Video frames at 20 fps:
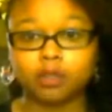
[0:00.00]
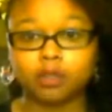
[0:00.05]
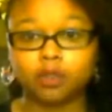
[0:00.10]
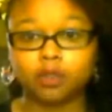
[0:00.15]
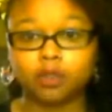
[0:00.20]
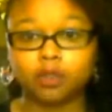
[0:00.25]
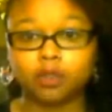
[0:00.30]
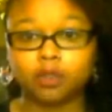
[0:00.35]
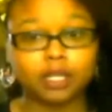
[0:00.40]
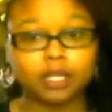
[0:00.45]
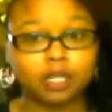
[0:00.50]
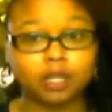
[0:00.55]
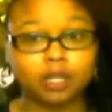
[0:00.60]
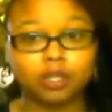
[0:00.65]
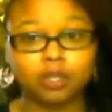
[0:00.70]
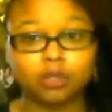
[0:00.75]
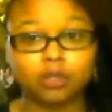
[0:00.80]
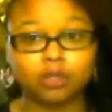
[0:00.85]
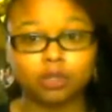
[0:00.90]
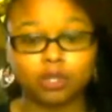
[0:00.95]
For my Excel
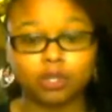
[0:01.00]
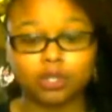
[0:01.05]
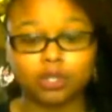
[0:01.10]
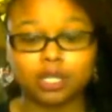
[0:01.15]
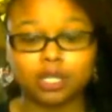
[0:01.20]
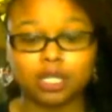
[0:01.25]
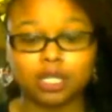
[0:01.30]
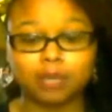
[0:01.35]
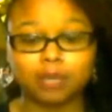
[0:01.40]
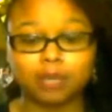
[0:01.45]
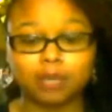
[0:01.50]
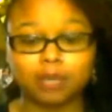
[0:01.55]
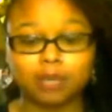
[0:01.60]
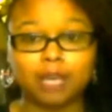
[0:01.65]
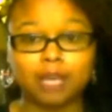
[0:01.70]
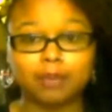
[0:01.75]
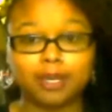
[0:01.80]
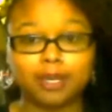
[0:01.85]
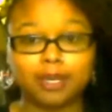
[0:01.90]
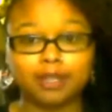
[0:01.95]
users, that's gonna be
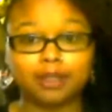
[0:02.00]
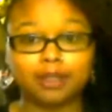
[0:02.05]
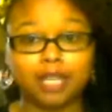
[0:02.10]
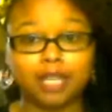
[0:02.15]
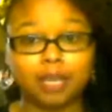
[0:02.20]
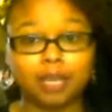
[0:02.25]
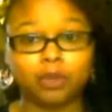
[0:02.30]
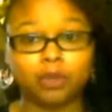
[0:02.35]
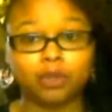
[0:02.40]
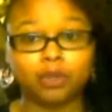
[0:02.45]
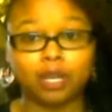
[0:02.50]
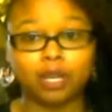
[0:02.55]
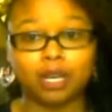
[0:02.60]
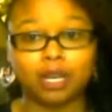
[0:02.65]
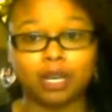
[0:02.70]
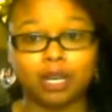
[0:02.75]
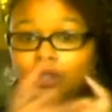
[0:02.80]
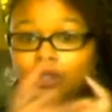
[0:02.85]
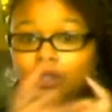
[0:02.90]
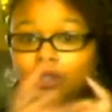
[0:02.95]
labeled
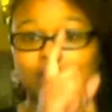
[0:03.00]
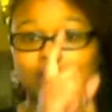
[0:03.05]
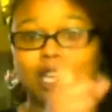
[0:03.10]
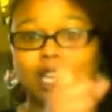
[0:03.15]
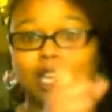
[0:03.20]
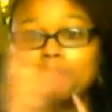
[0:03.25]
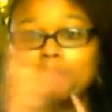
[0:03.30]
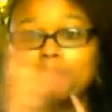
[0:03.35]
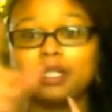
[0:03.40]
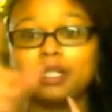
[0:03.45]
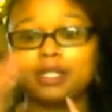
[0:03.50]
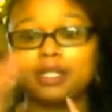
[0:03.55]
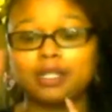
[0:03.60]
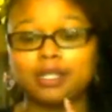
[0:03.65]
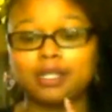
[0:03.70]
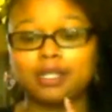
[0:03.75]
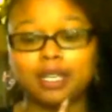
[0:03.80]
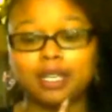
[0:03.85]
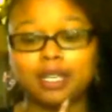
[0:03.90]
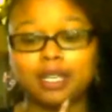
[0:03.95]
under the A, B,
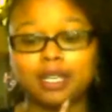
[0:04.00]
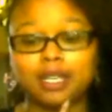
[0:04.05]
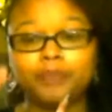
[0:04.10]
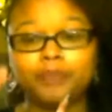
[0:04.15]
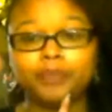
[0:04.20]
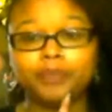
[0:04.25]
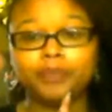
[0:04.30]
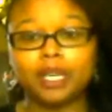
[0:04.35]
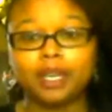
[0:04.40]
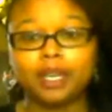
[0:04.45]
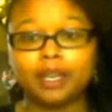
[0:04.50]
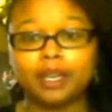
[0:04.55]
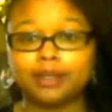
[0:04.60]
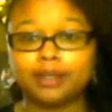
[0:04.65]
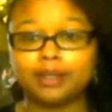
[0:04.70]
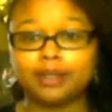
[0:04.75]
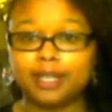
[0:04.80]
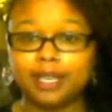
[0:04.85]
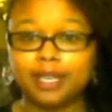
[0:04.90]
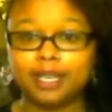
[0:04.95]
C,
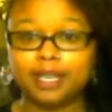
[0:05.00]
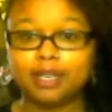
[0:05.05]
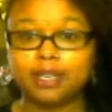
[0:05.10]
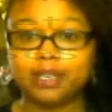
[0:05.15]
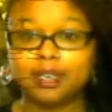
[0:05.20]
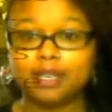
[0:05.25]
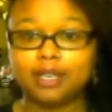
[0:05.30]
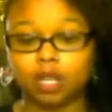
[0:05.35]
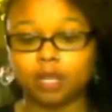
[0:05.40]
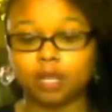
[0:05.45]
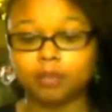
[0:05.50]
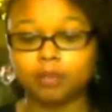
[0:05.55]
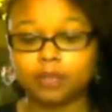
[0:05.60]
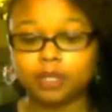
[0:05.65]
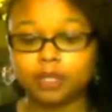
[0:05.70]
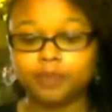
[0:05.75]
and D columns.